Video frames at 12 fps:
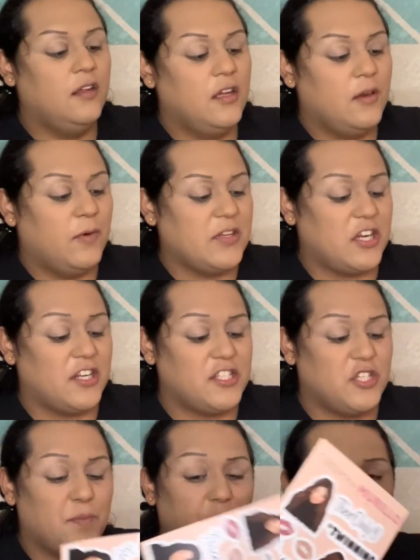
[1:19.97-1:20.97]
which are
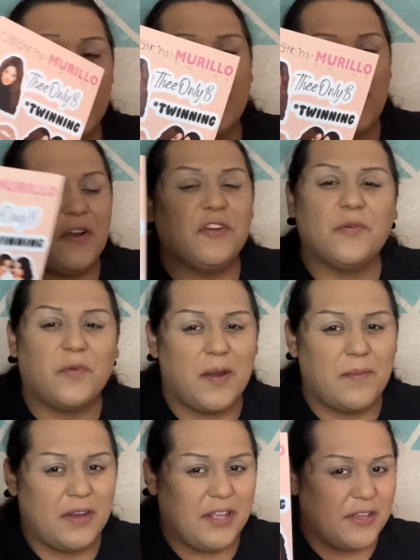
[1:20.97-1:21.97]
super cute. I don't know where
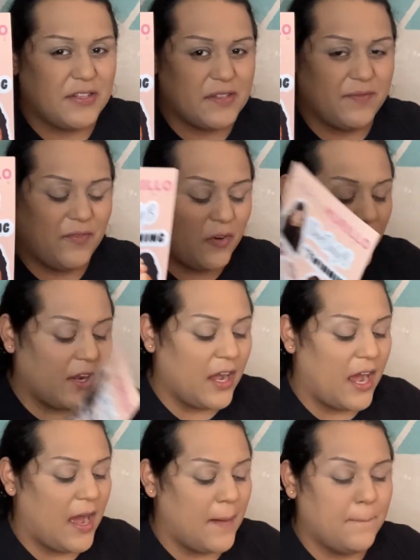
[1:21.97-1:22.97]
I'm going to use them for,
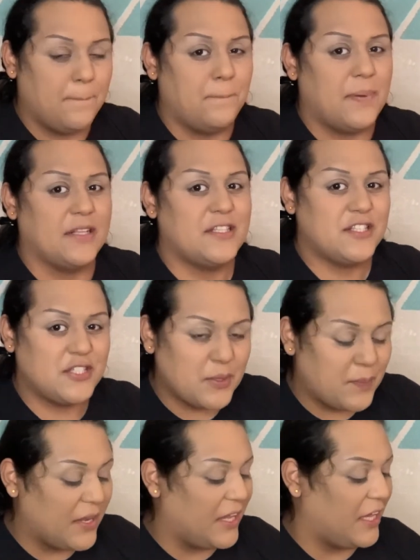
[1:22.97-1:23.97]
but
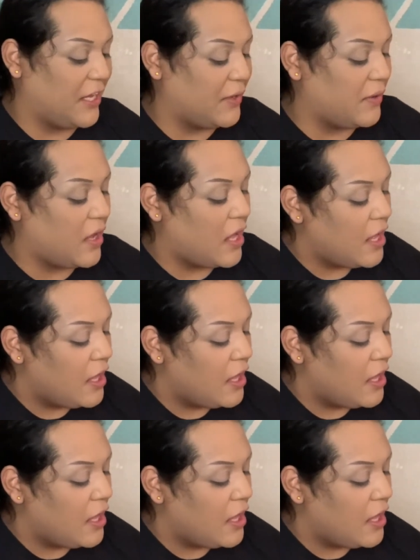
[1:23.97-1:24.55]
super cute.